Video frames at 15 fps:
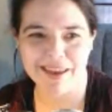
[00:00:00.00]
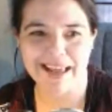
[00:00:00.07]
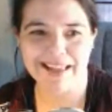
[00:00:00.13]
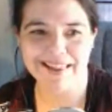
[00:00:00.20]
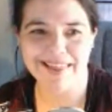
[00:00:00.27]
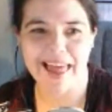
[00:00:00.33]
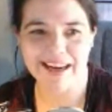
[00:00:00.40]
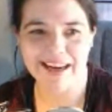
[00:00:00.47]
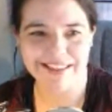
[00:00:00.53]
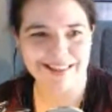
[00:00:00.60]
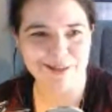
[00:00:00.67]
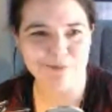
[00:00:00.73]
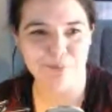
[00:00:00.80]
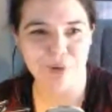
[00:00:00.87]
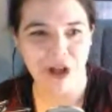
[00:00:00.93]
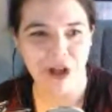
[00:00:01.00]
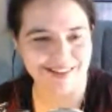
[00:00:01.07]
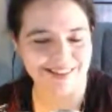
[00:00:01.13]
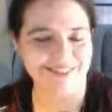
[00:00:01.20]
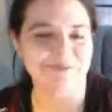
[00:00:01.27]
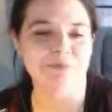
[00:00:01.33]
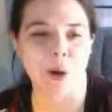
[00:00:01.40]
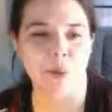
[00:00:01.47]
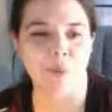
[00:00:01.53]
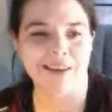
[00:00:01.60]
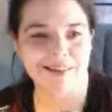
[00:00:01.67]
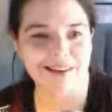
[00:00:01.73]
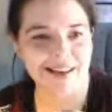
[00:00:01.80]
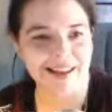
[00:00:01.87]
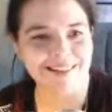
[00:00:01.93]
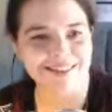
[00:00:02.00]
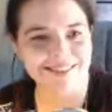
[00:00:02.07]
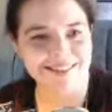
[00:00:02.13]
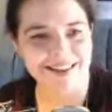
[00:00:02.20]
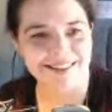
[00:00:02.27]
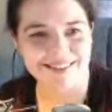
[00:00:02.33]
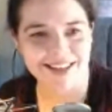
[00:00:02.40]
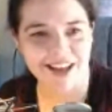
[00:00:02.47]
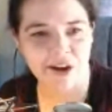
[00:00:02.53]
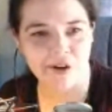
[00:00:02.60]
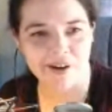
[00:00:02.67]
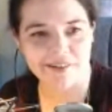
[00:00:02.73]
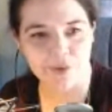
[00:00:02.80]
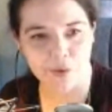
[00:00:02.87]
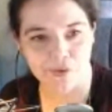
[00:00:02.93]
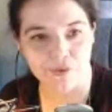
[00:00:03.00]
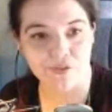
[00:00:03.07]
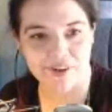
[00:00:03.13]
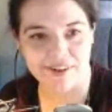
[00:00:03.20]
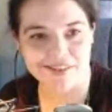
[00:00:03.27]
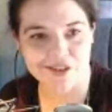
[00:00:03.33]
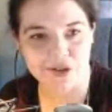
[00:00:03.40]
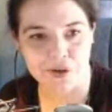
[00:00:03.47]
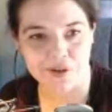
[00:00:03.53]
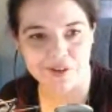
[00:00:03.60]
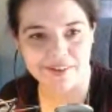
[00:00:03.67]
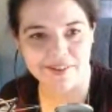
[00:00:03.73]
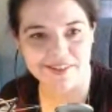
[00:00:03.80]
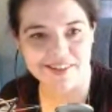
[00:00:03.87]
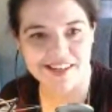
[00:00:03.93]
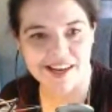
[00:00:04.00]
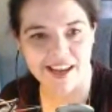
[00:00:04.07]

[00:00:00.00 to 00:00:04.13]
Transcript: I liked the book moment, as as I already told Fraser earlier today.